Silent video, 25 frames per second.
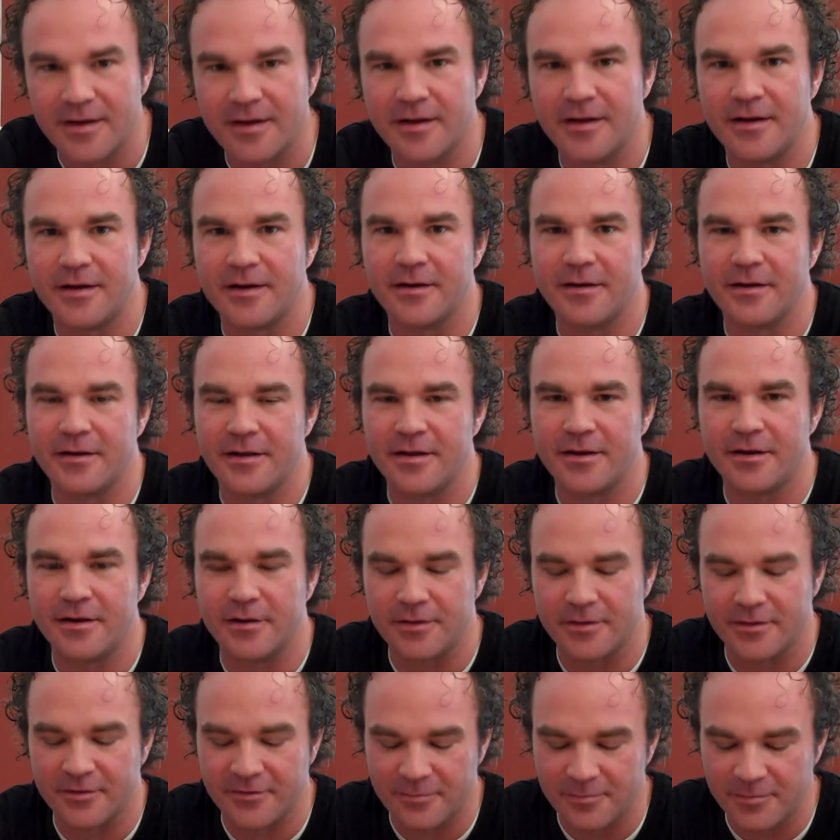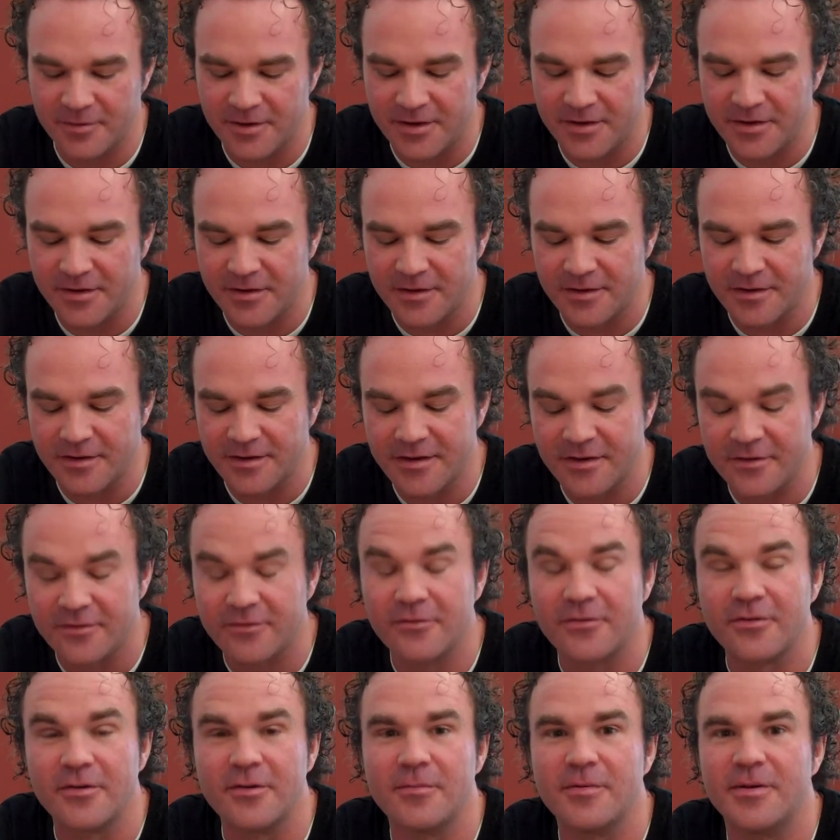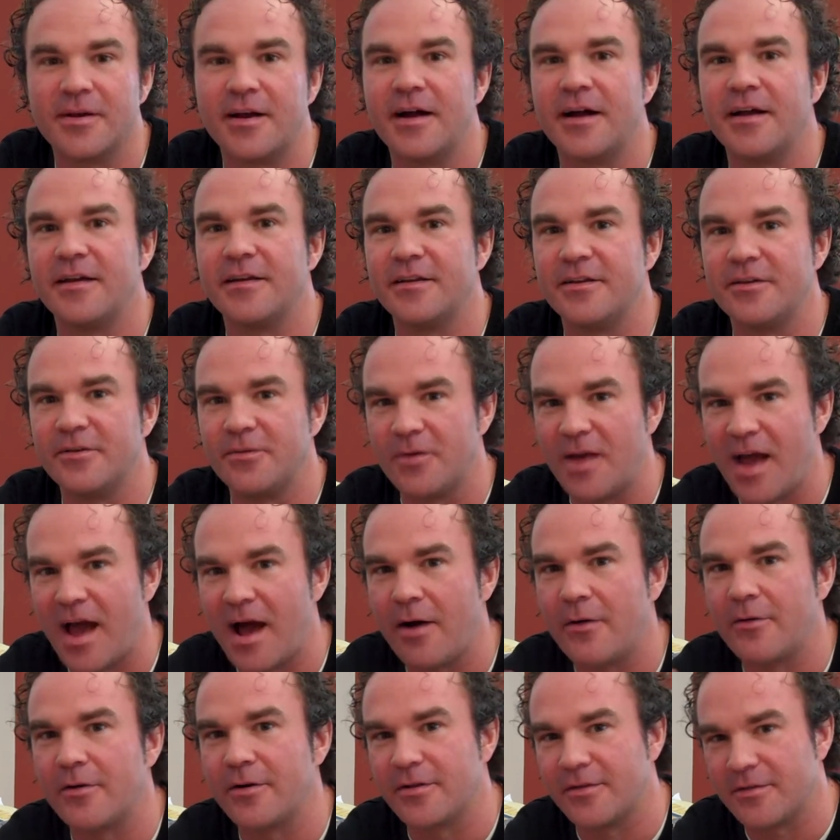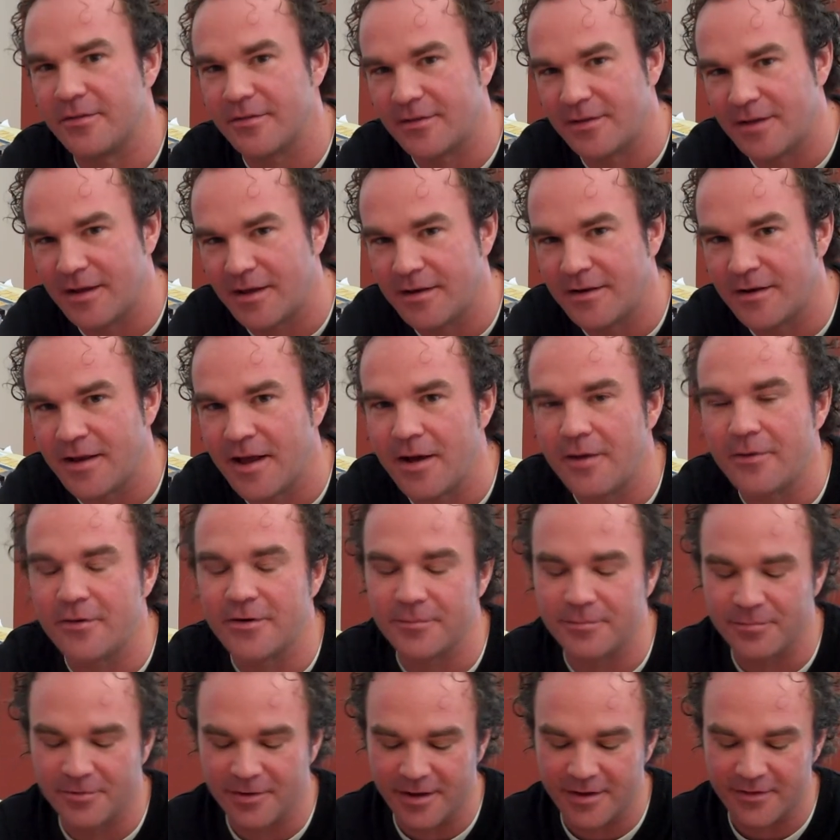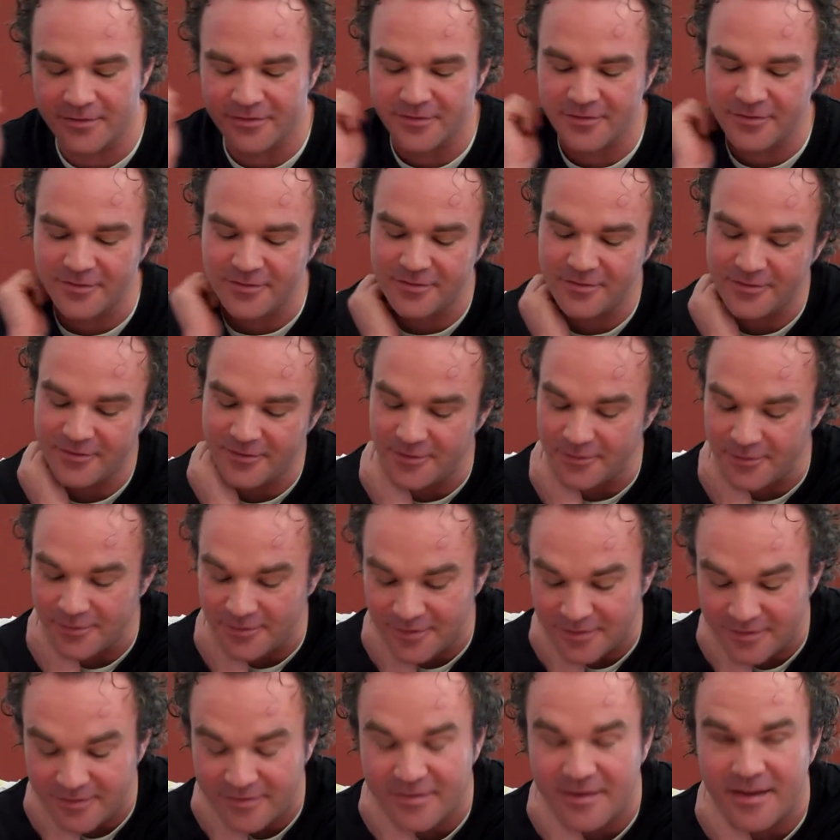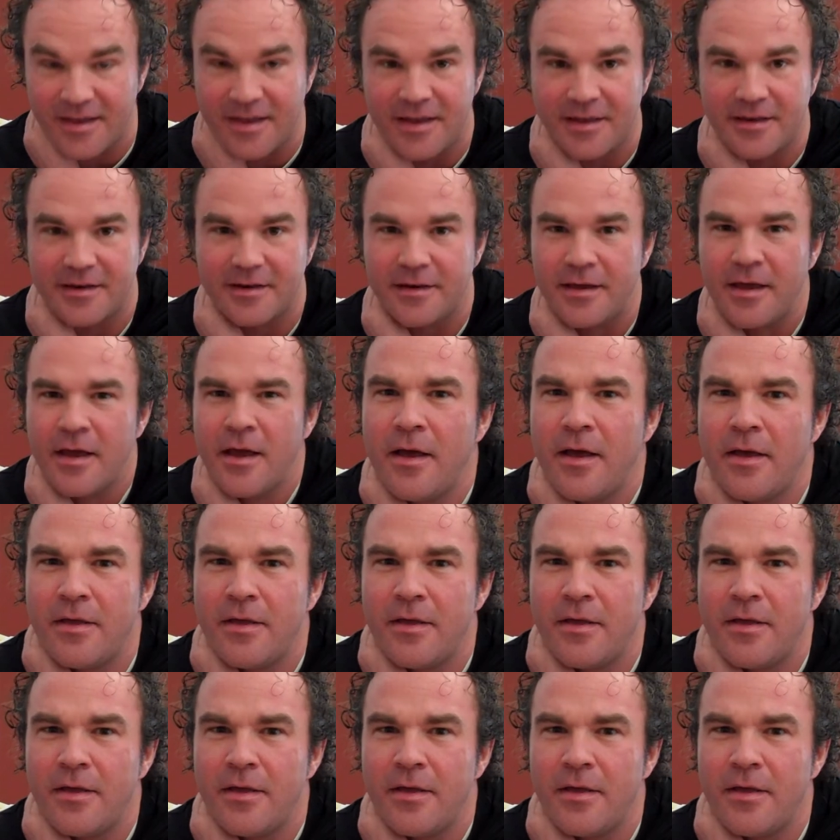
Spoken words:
and I'll explain the history behind it and how it applies to students and